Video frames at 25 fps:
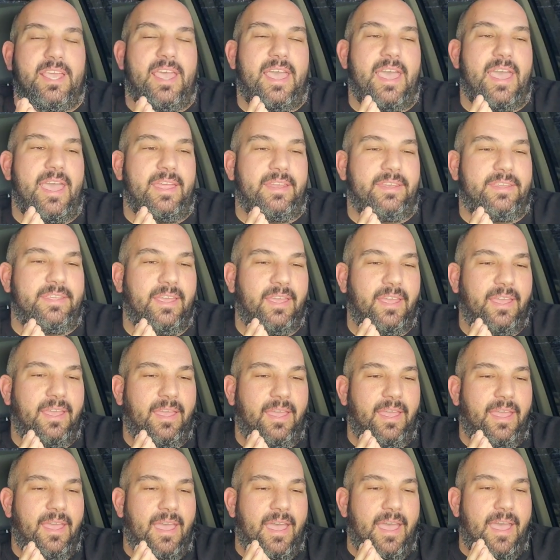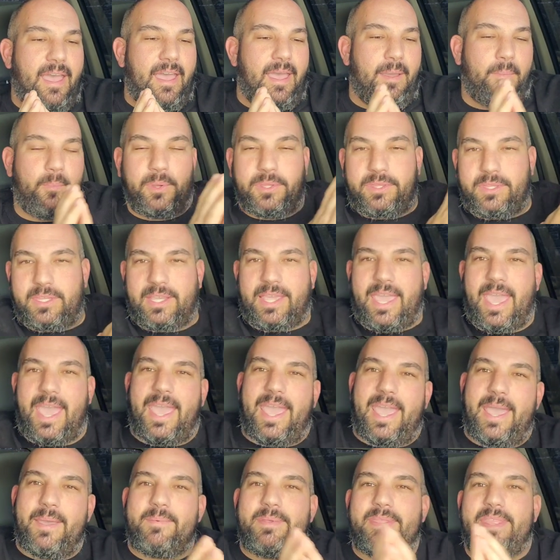And with the
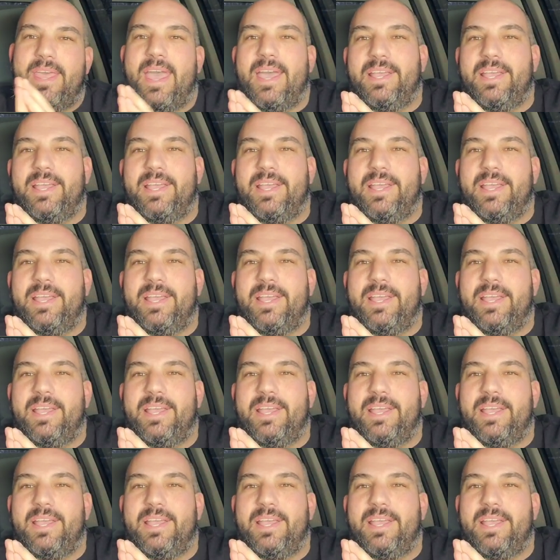cam and the